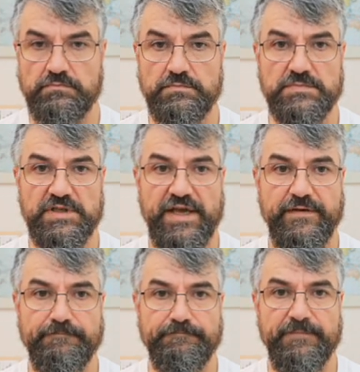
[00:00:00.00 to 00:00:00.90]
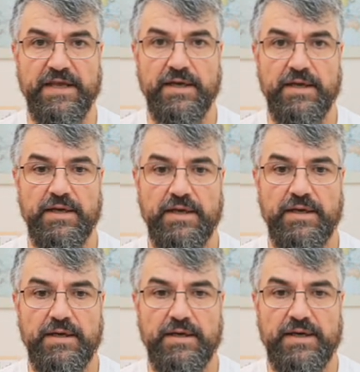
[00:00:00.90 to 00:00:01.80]
Okay.
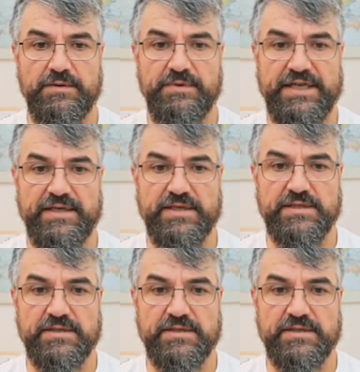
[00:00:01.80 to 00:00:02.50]
And when this